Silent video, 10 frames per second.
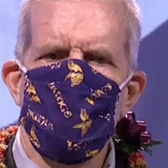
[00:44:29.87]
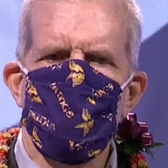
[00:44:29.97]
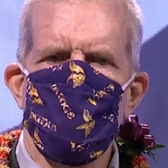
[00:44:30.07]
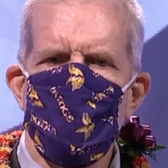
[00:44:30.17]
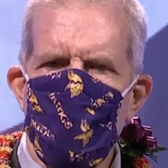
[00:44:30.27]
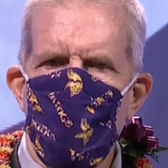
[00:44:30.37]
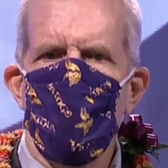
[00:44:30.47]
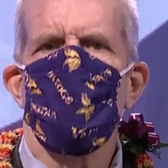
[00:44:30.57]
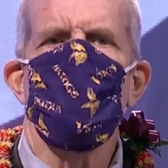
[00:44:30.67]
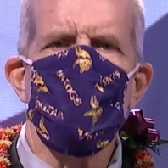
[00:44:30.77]
it's the
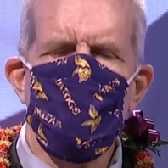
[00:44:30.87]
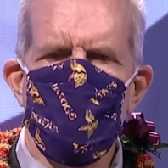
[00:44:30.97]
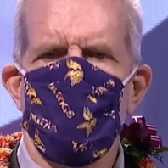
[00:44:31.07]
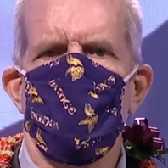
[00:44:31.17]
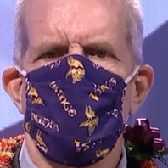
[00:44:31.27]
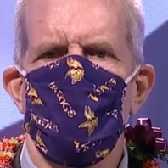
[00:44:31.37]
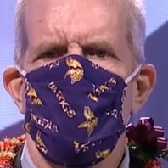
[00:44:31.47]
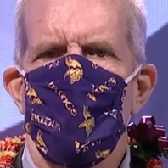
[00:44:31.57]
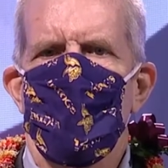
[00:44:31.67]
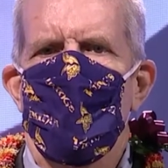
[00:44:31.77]
only thing
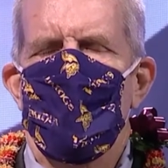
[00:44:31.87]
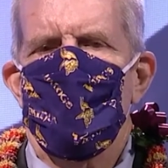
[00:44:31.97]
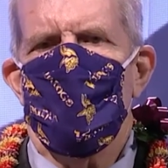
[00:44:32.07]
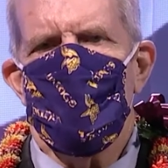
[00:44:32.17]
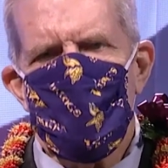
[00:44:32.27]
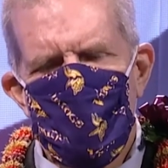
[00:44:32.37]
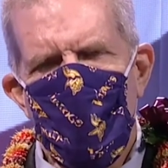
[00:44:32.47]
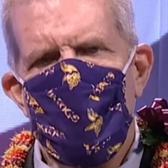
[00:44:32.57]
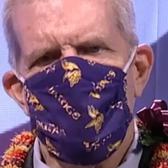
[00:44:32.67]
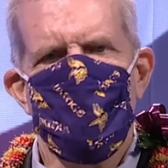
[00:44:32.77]
that
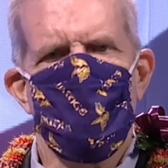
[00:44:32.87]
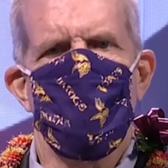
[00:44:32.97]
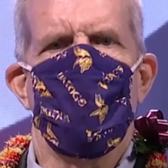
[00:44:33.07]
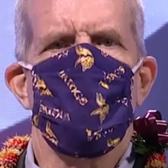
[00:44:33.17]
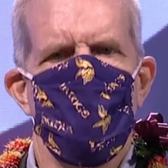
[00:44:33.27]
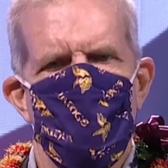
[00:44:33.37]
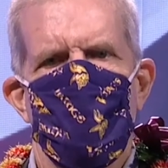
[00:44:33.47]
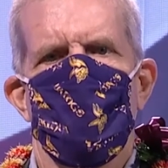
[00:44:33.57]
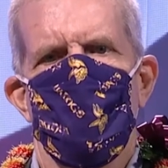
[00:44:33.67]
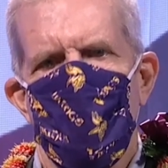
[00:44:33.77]
tries to make the
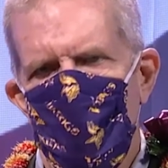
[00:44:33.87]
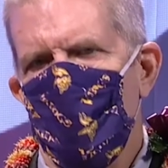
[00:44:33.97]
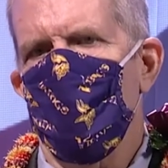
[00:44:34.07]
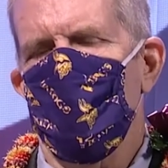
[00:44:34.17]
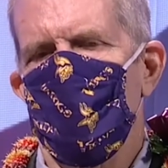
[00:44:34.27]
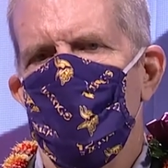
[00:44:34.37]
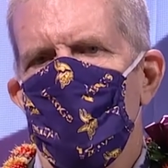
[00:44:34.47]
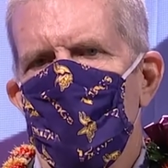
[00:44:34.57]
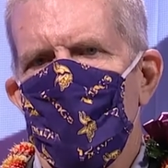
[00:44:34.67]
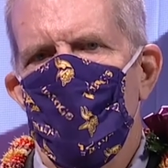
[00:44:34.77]
victim whole,
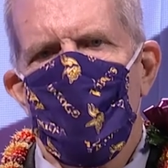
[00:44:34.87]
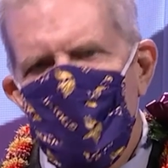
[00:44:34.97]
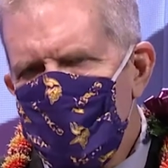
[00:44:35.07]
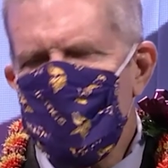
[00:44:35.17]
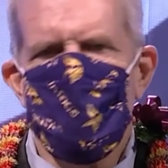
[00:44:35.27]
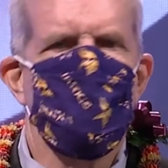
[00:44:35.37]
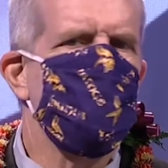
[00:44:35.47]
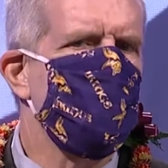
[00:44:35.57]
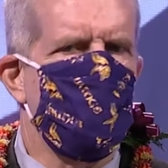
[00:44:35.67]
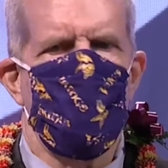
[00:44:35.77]
or at least
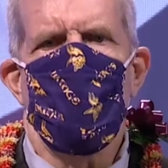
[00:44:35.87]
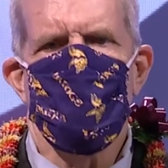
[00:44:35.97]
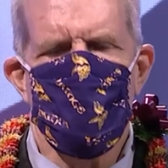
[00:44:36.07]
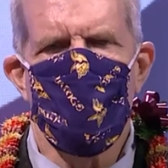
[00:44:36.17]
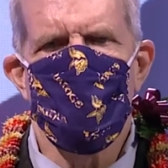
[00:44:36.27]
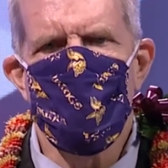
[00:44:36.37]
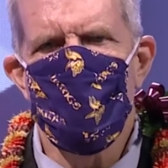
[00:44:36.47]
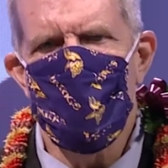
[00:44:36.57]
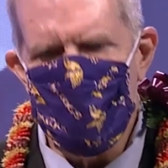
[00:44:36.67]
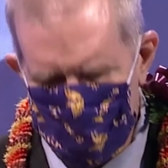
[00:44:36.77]
as close to it as